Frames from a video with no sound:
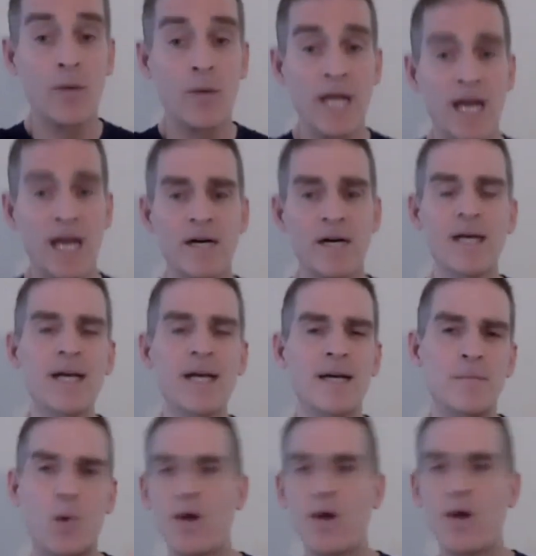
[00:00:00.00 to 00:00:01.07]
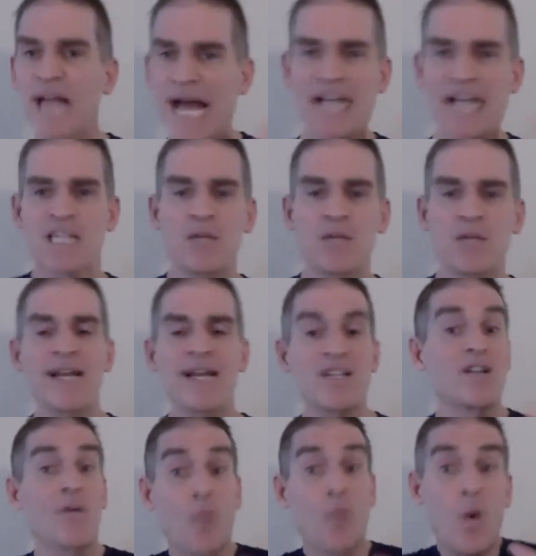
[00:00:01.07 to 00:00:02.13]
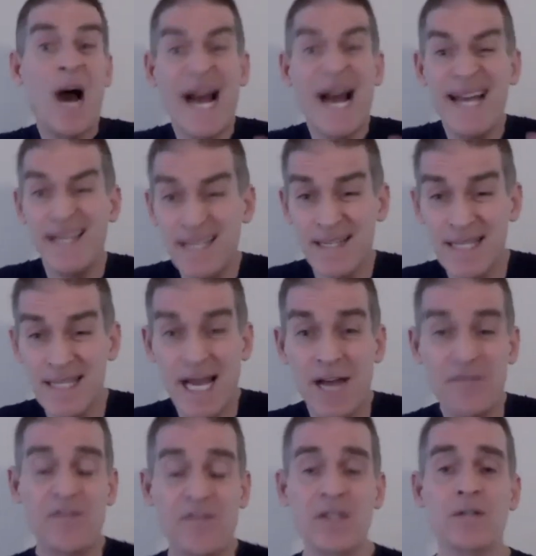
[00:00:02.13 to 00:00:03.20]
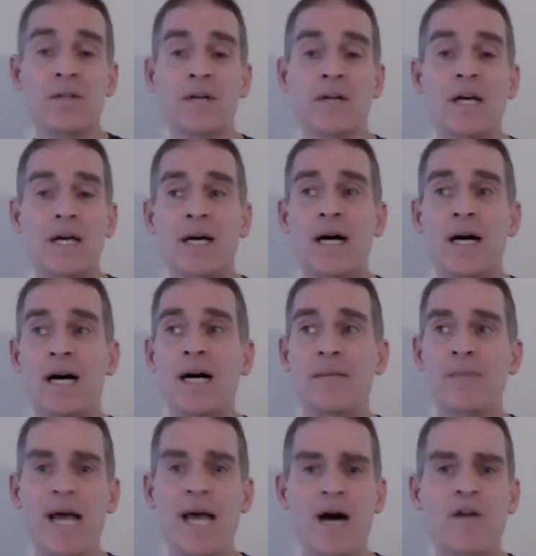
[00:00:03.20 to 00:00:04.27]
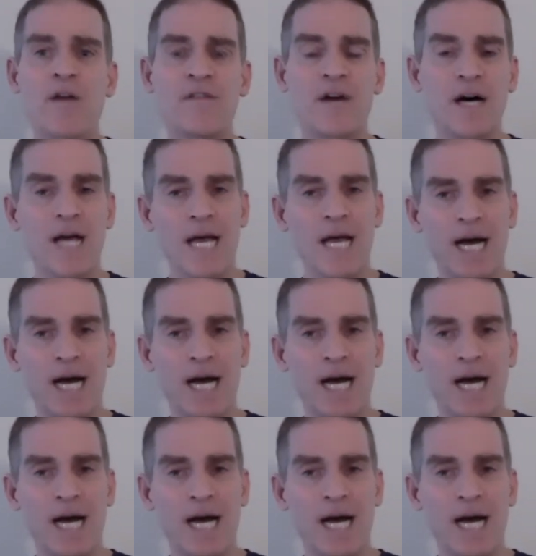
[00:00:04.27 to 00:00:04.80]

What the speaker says: We have more of an explanation of why does that feel alpha.